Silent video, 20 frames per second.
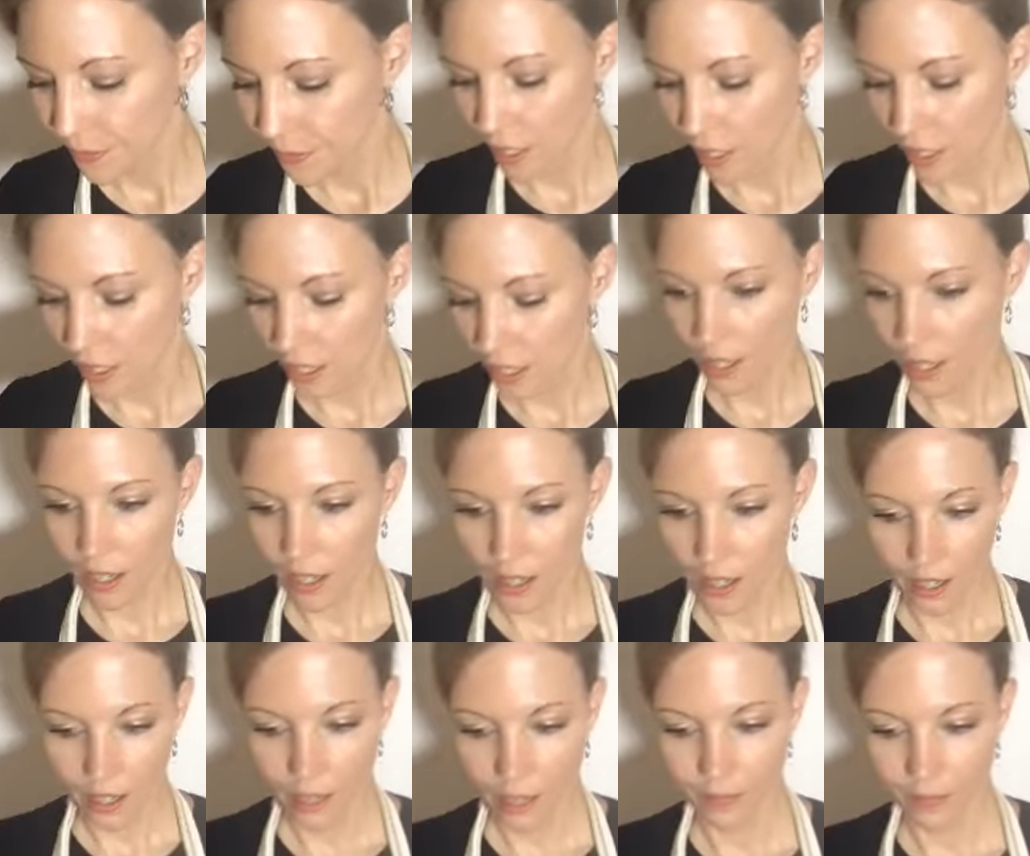
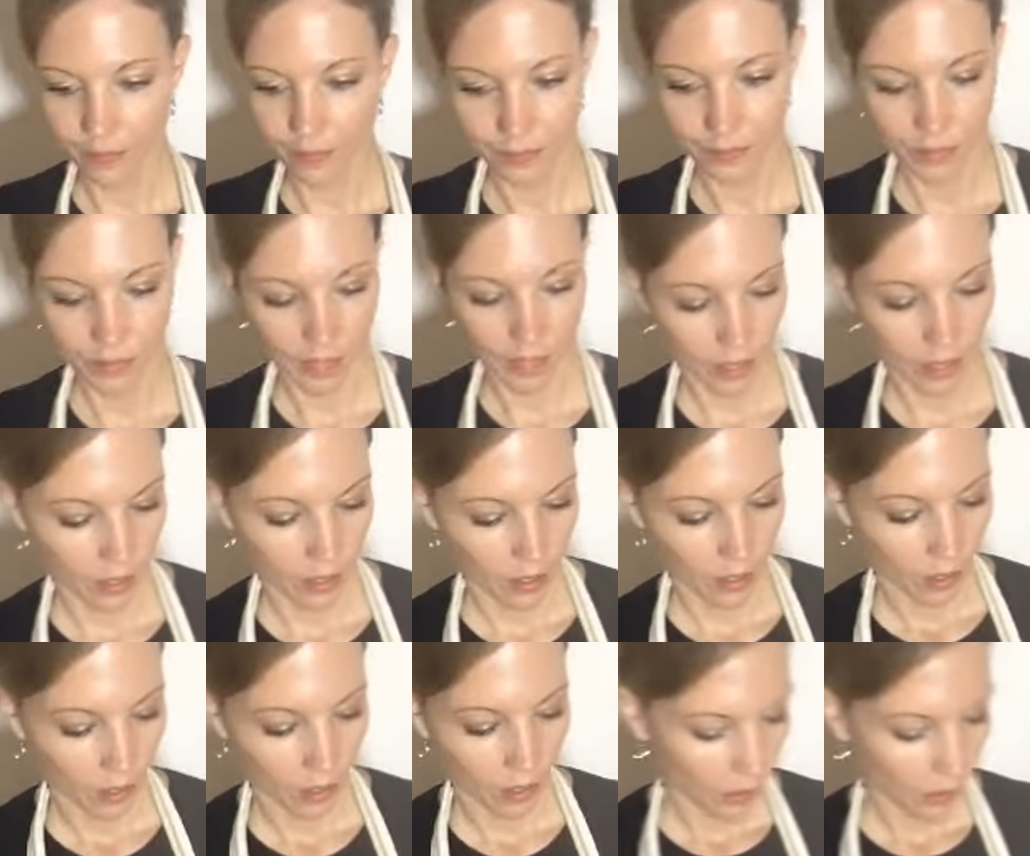yeah.
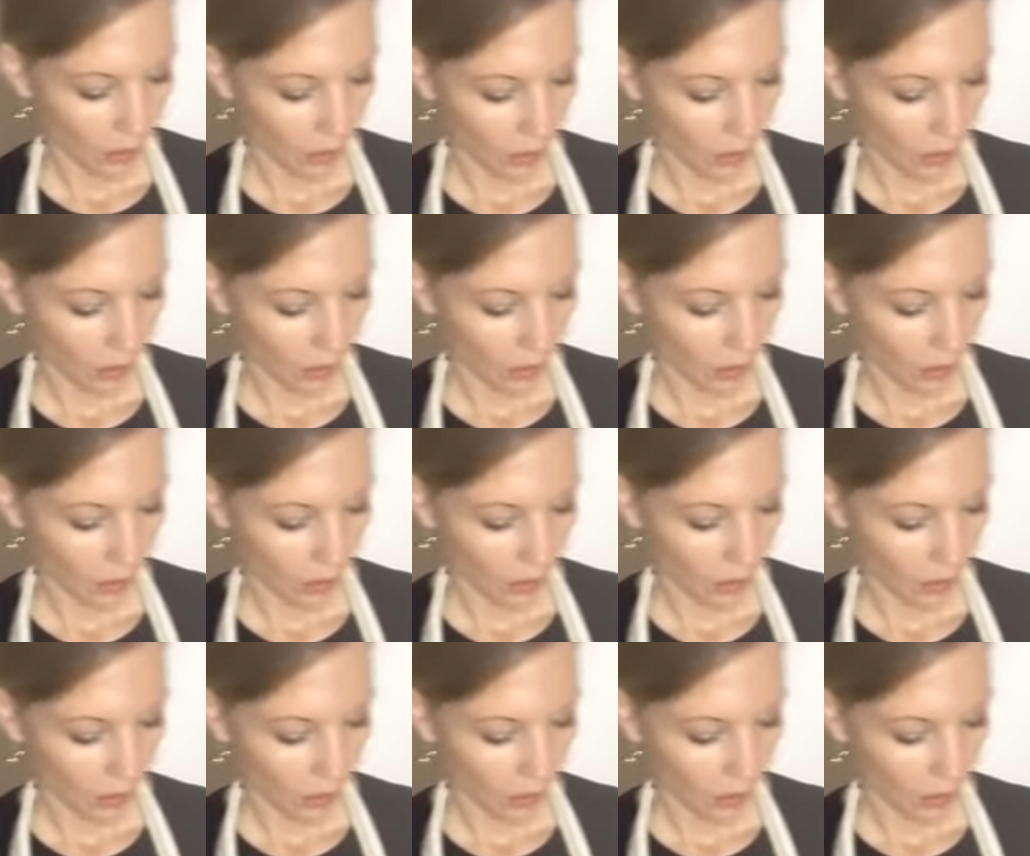Mm